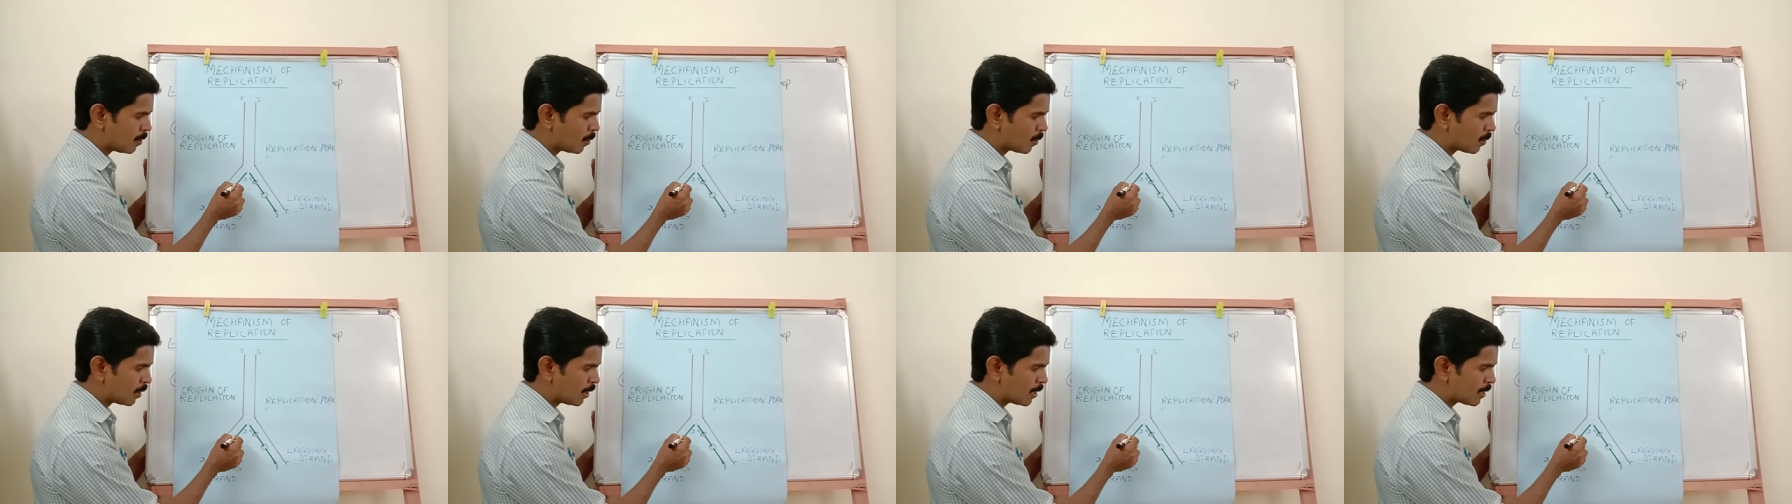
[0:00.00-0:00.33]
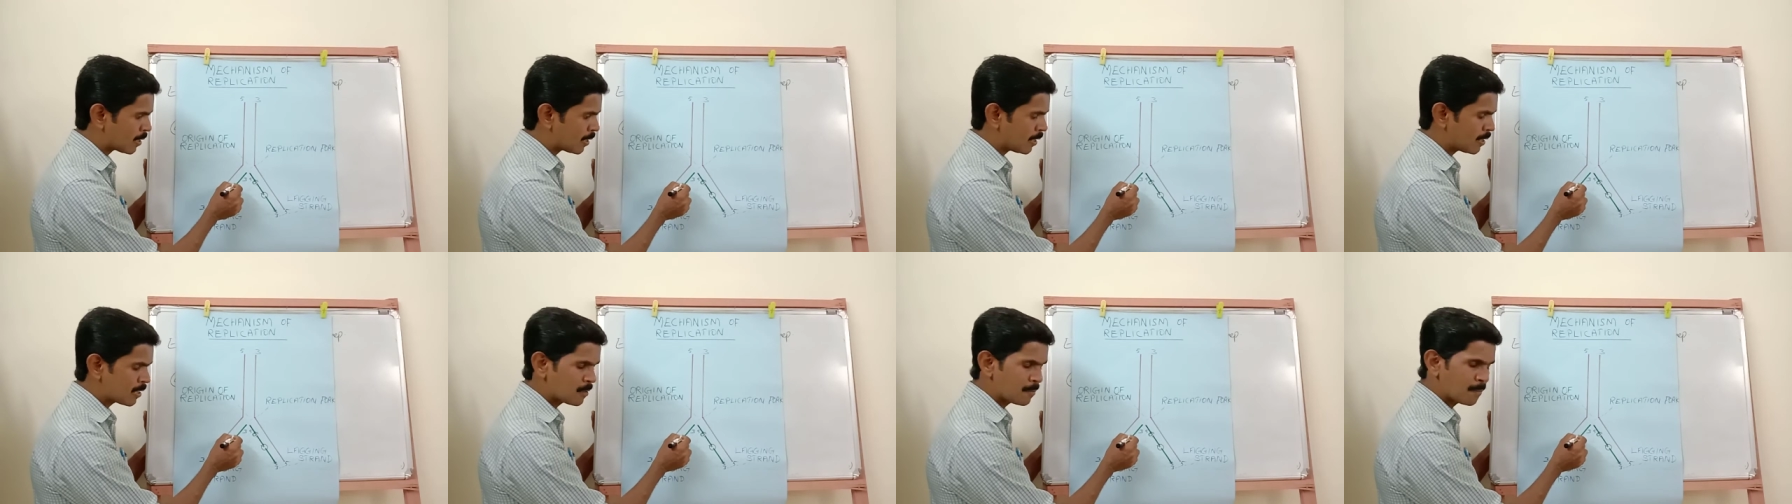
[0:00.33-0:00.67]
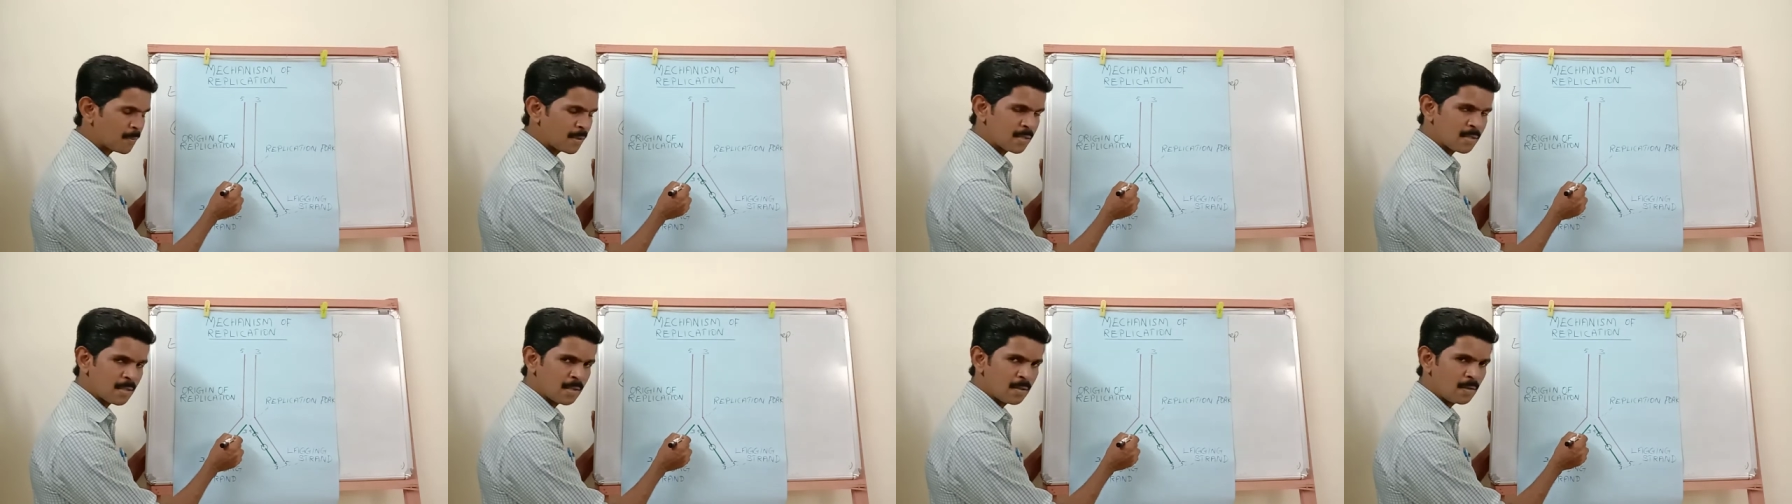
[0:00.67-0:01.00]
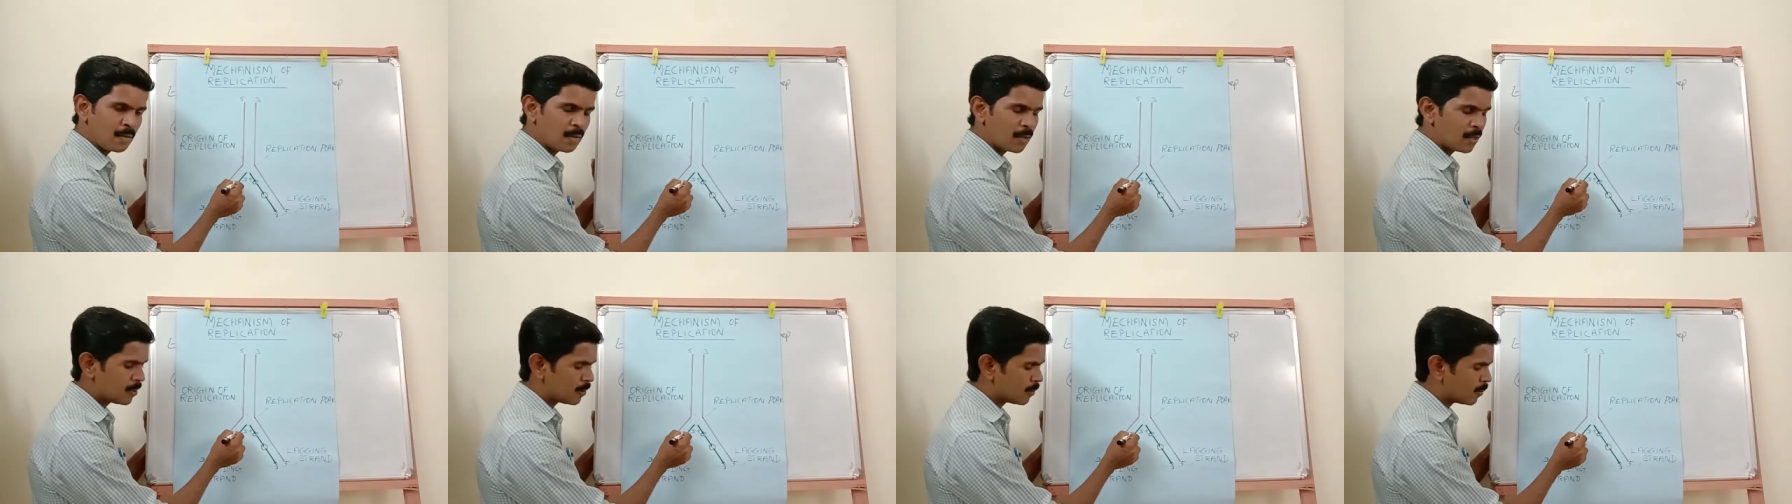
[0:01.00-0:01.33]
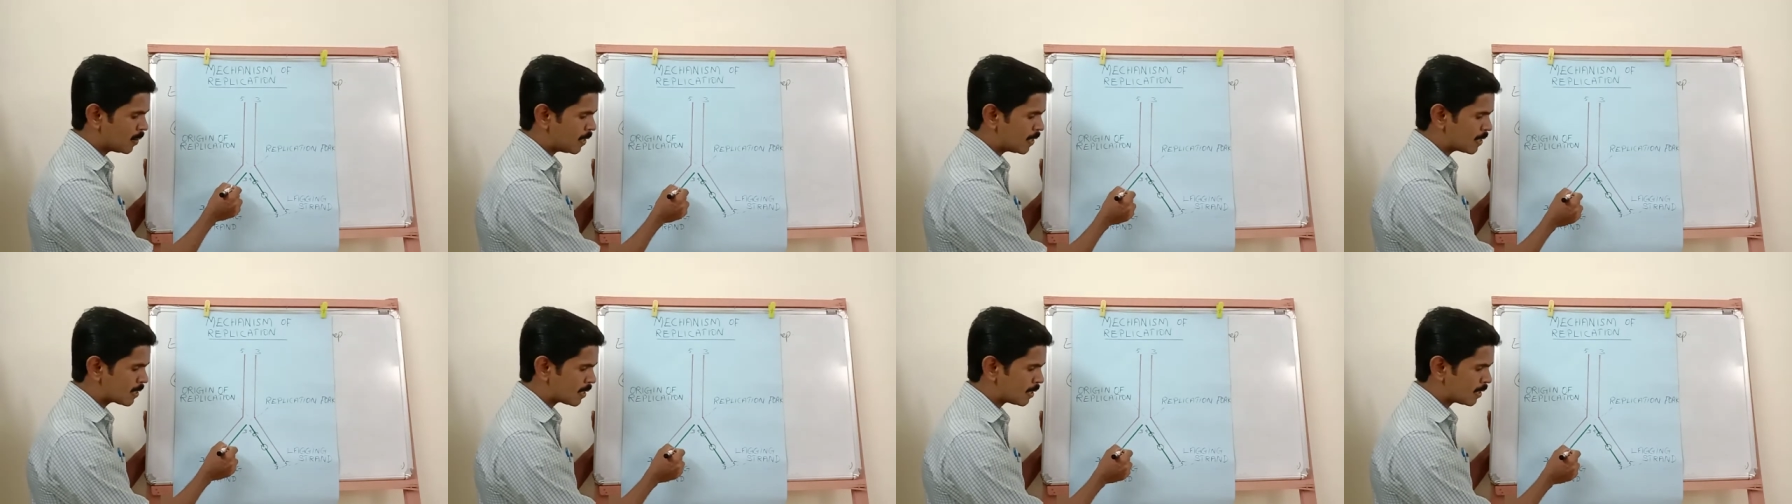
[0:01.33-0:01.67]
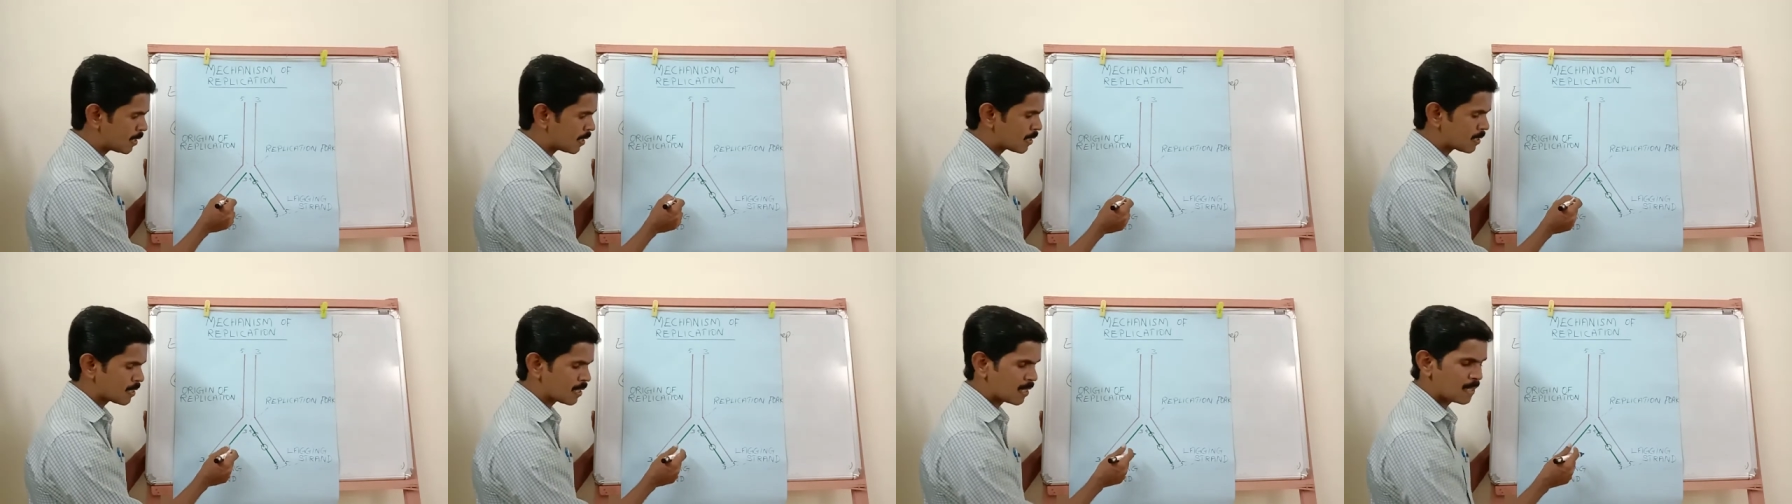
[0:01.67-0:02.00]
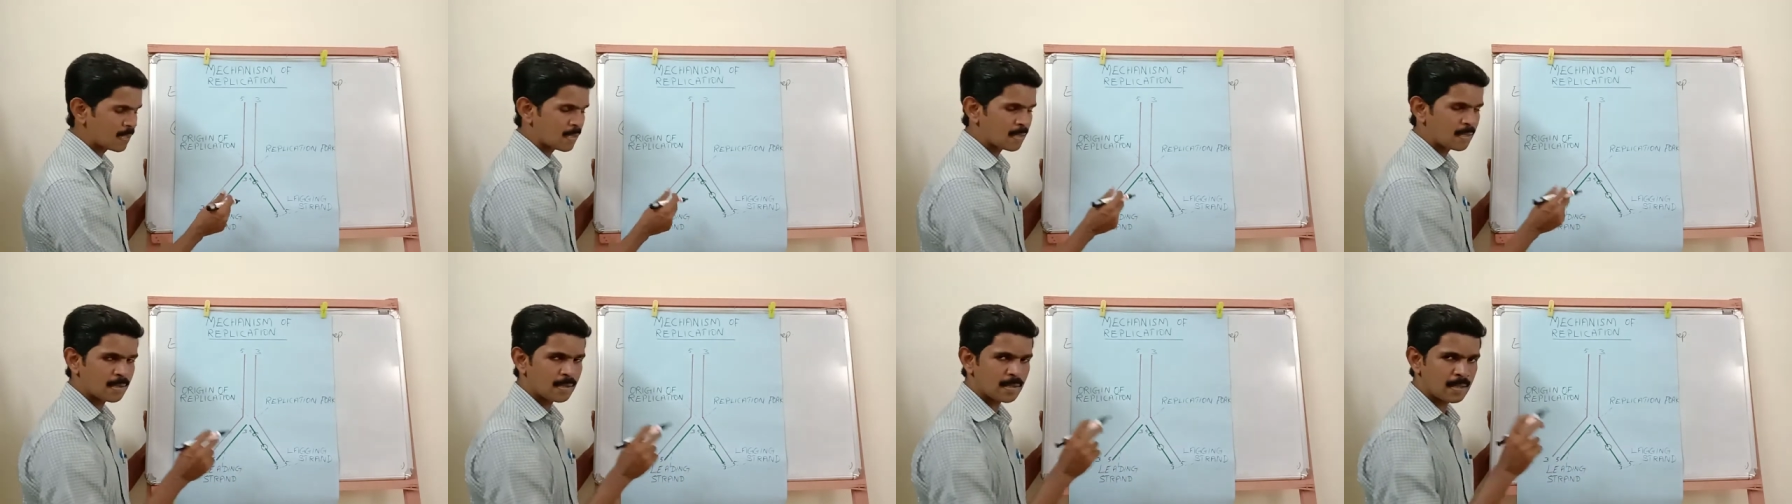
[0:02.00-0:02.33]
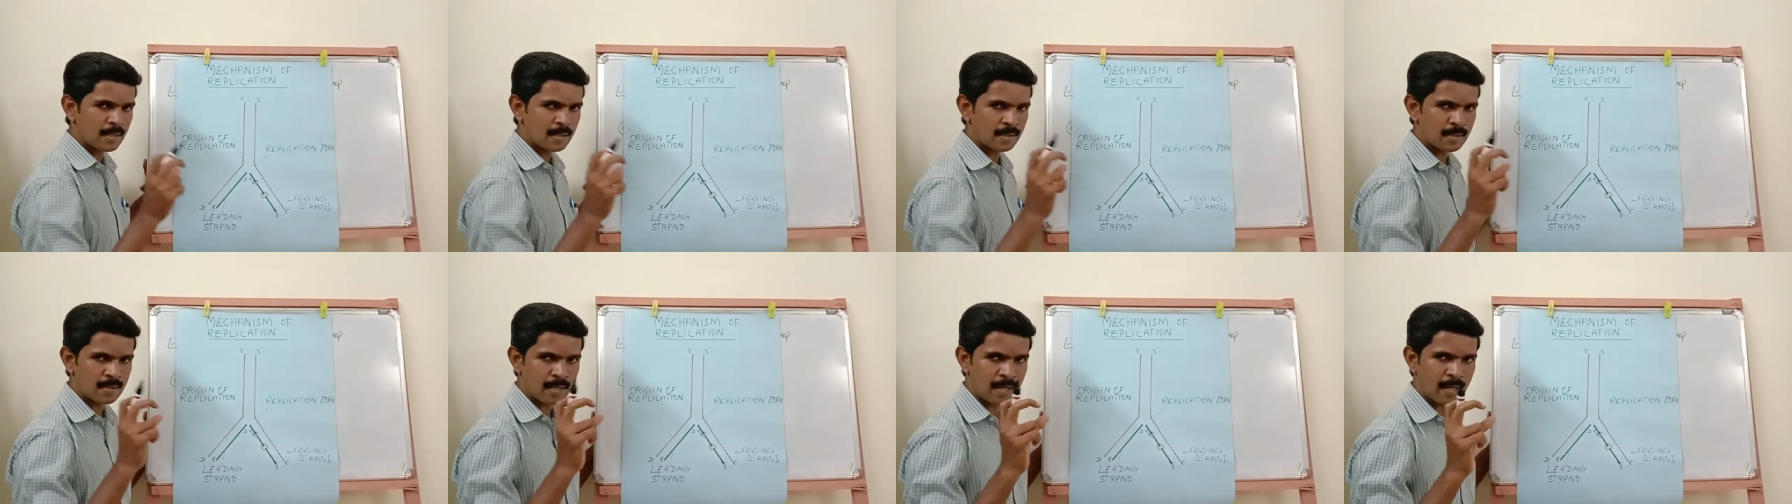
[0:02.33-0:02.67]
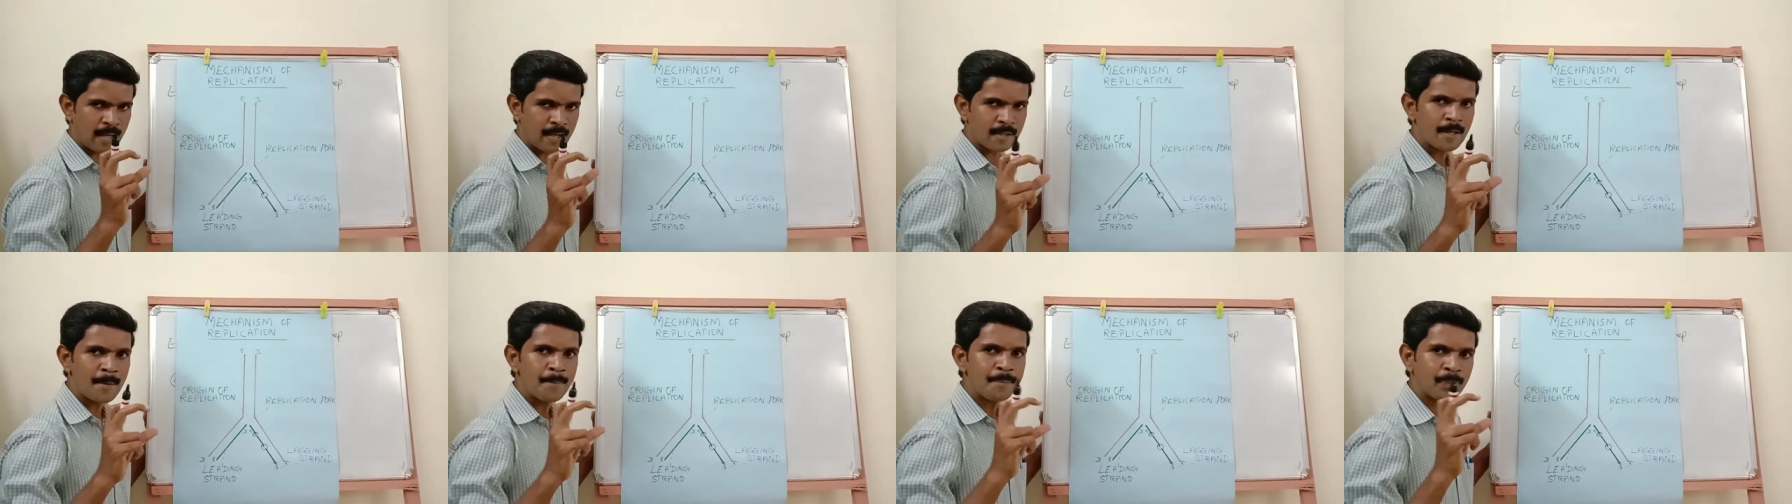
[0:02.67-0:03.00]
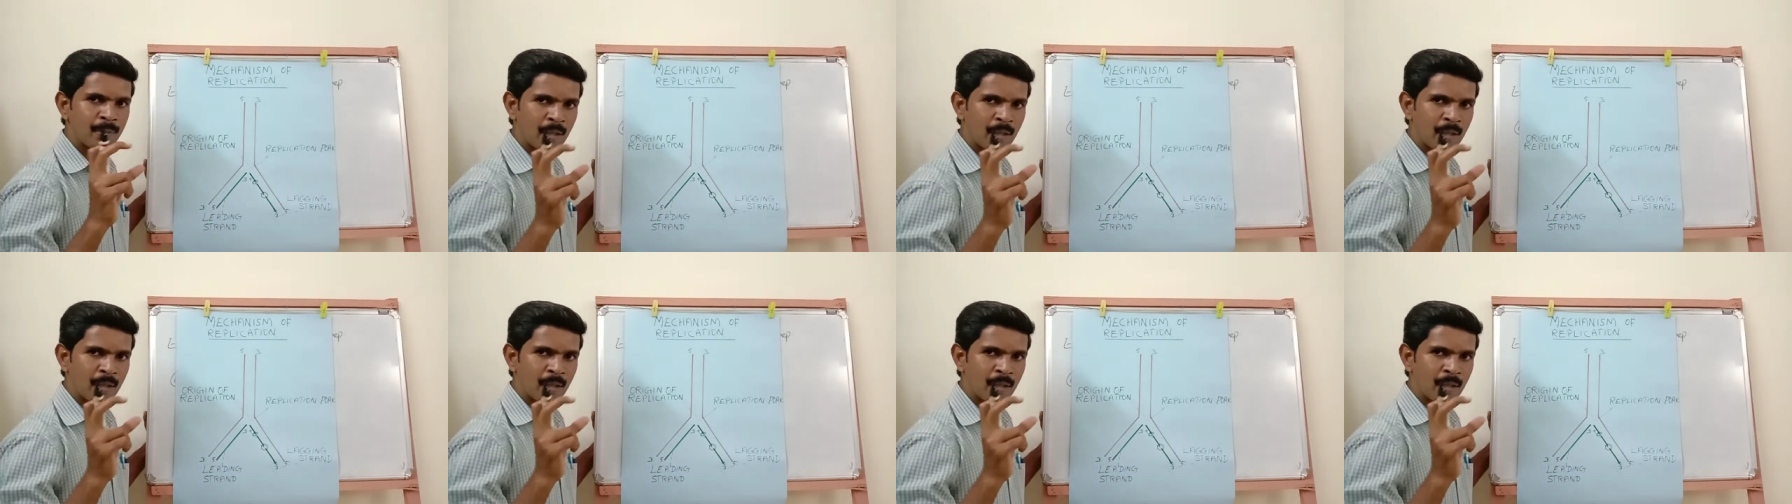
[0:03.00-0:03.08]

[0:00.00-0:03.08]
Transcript: nucleotides present in the newly synthesized strands